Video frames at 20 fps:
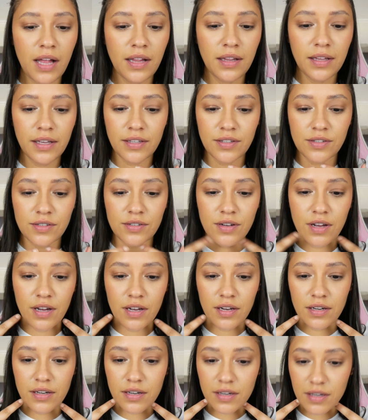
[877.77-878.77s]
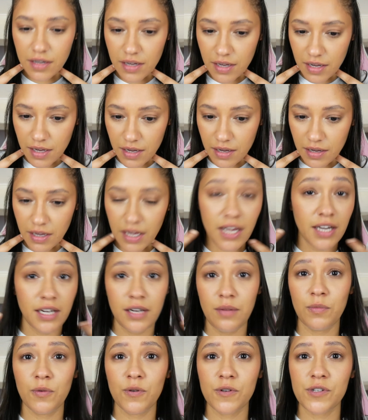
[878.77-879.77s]
It's not any
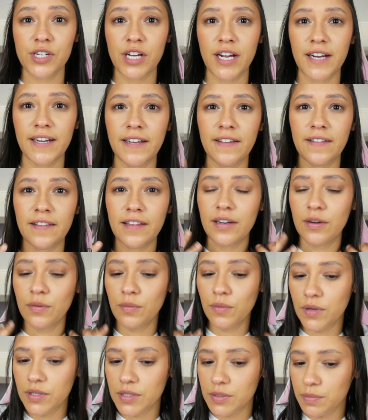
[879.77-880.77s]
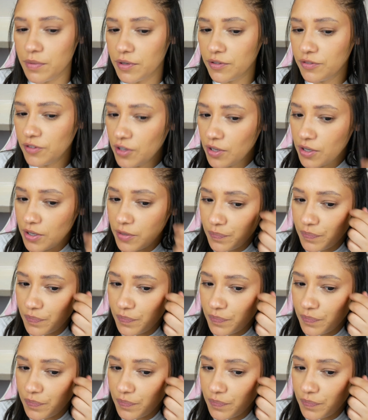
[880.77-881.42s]
more shiny than it was before.